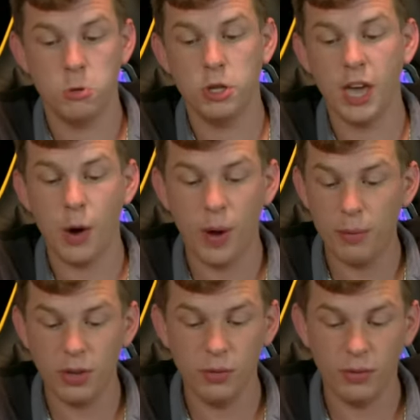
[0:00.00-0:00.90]
you get
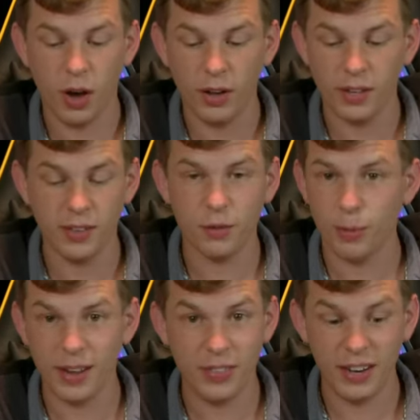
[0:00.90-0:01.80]
away with hiding this
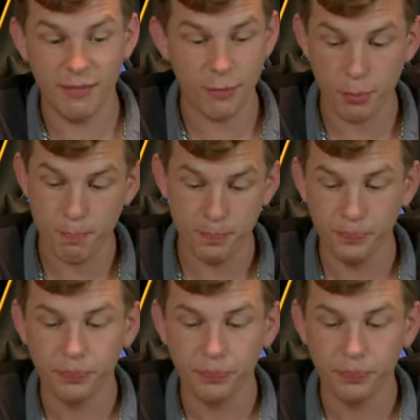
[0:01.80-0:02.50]
away in the living room.